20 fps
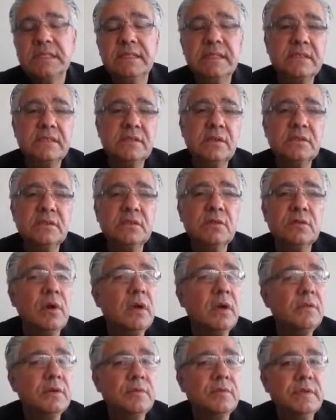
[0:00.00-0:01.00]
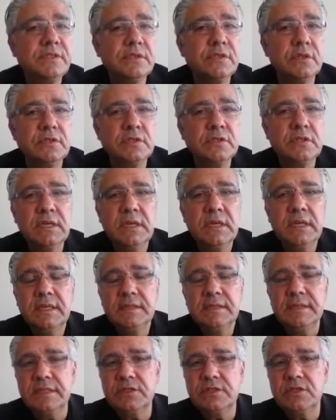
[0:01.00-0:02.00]
there's also other research
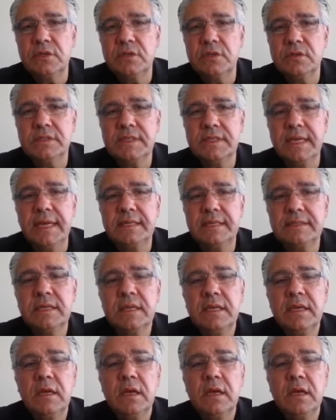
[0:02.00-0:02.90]
that shows that